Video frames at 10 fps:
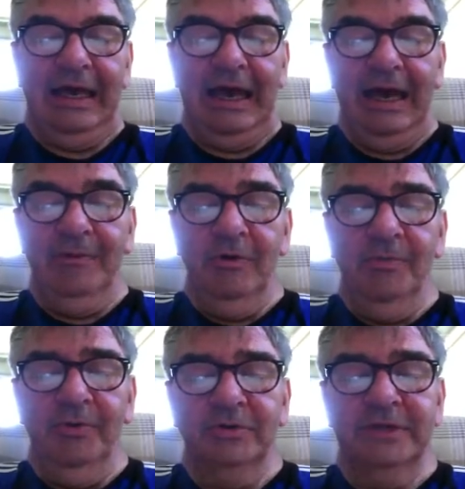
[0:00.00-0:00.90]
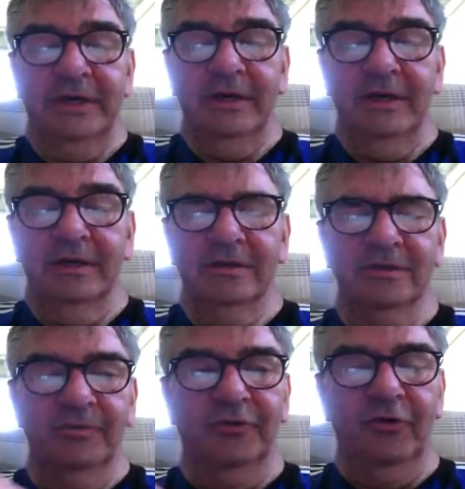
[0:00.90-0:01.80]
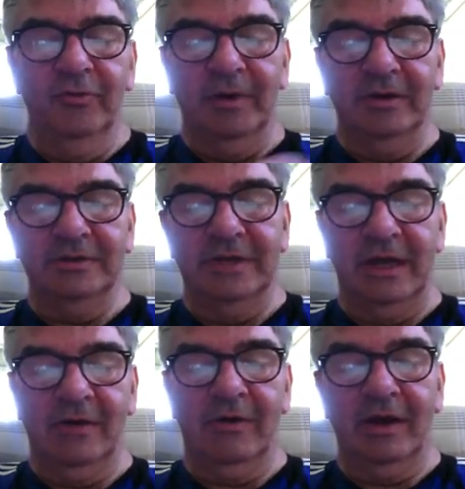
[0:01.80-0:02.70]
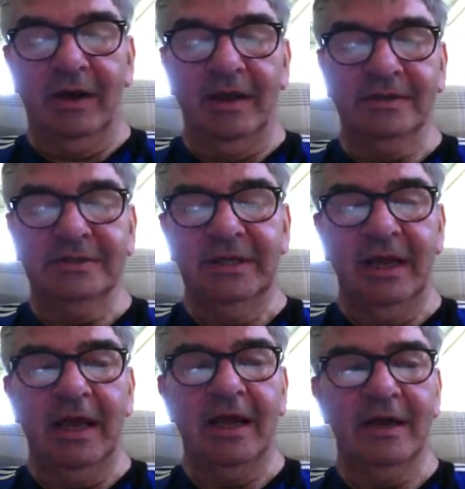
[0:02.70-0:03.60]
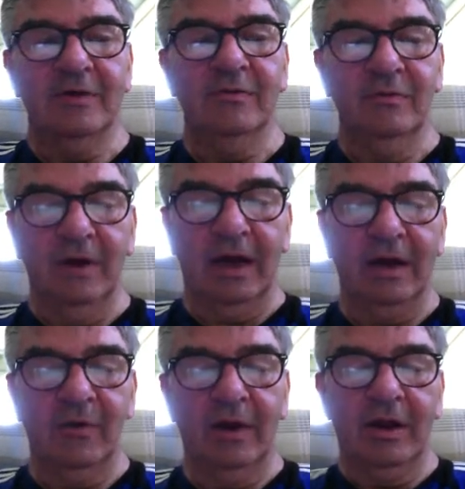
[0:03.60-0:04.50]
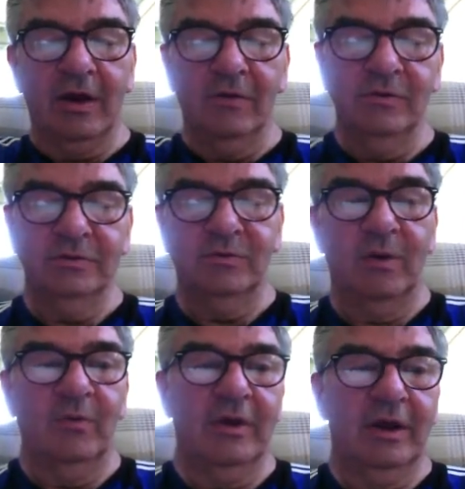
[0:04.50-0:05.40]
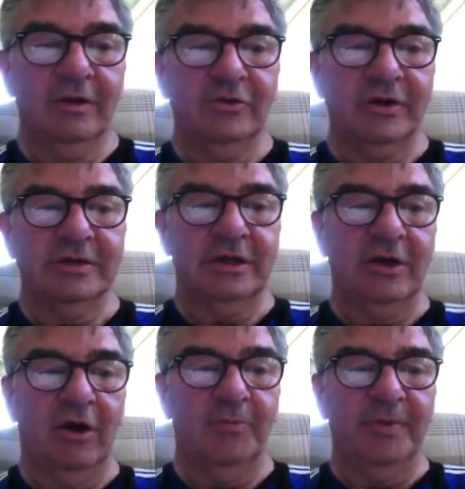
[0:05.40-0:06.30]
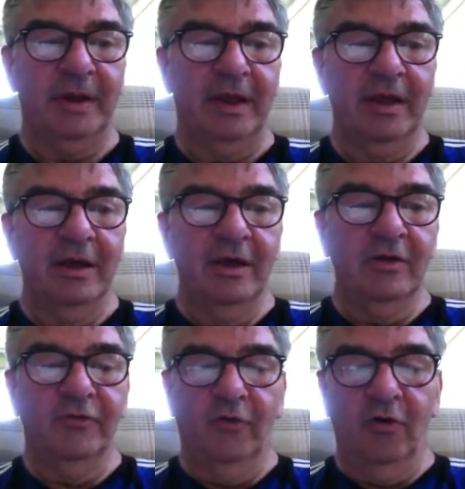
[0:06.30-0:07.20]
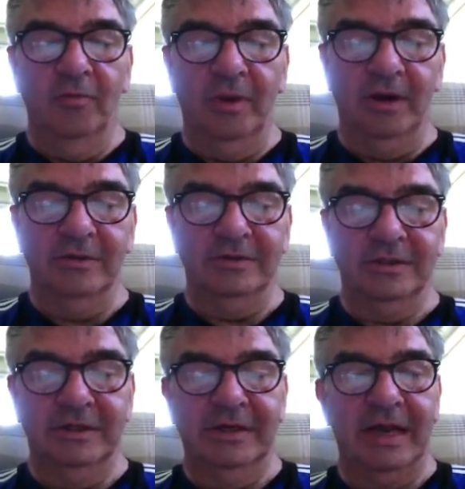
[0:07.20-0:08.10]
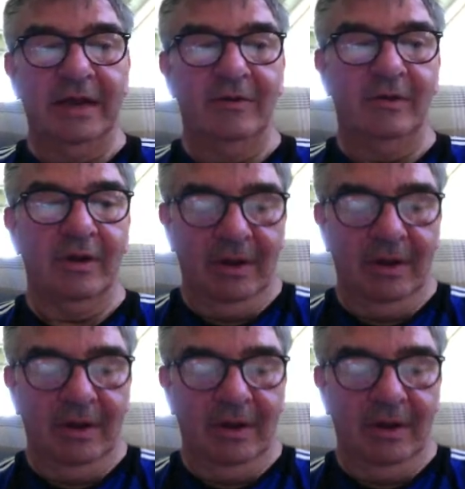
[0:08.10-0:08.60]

I'm going to put in some formulas now, and let's see how it goes when we're trying to copy formulas down.